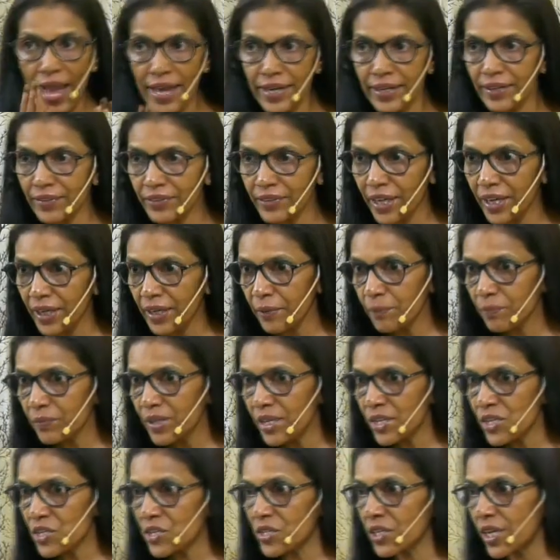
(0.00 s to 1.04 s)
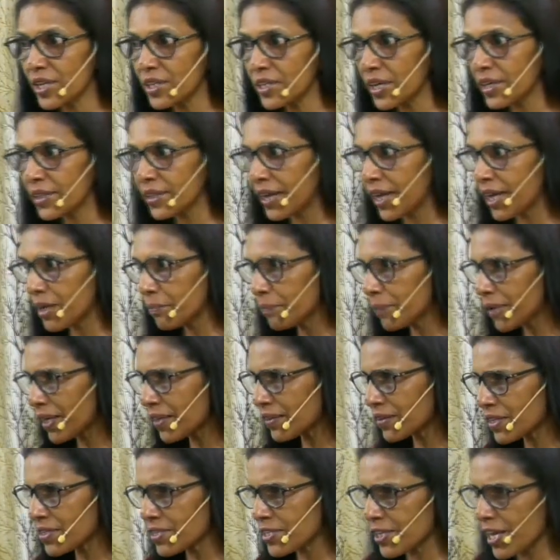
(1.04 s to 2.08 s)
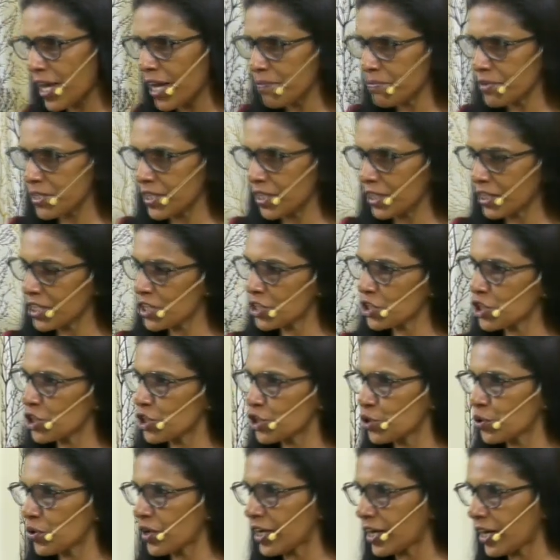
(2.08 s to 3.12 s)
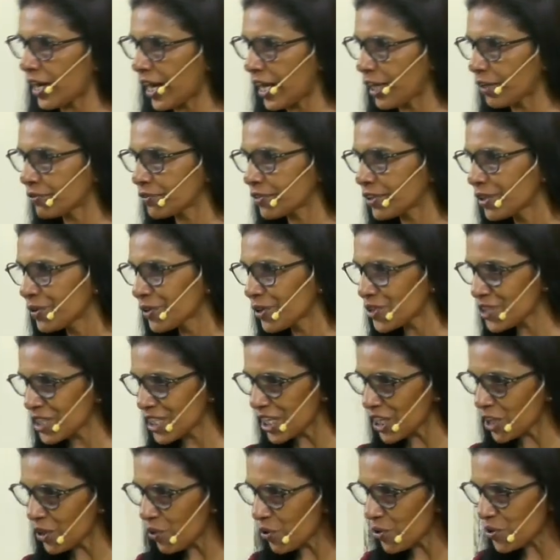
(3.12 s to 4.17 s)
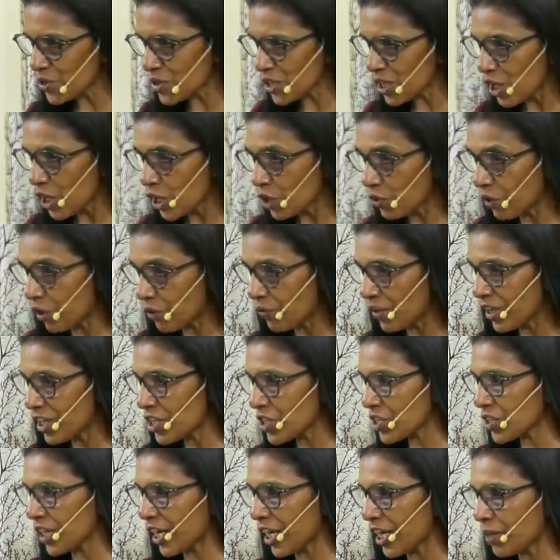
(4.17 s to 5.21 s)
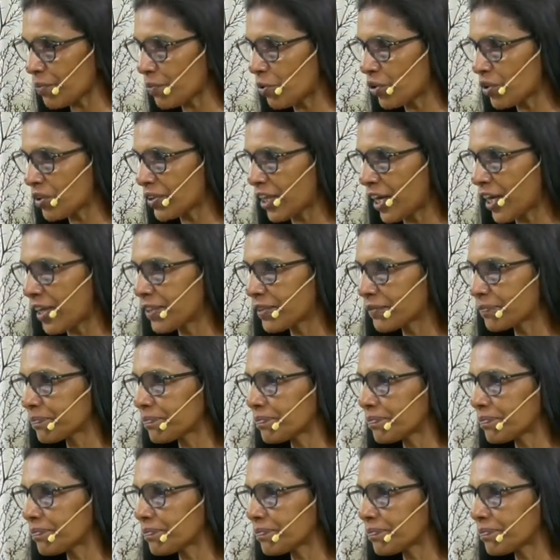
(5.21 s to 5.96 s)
anything, Satan can bring the same sickness into your life. Because he knows you are very scared about that.